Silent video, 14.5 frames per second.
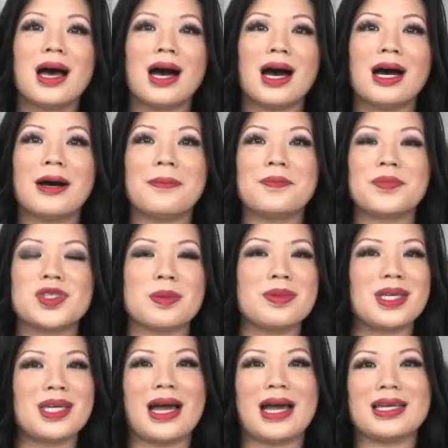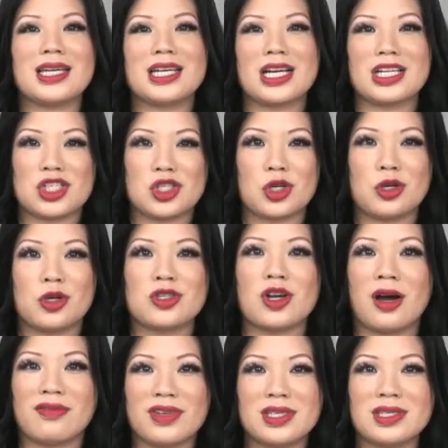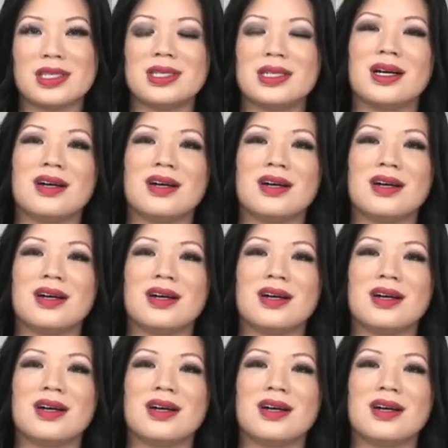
Some of the concerns, obviously,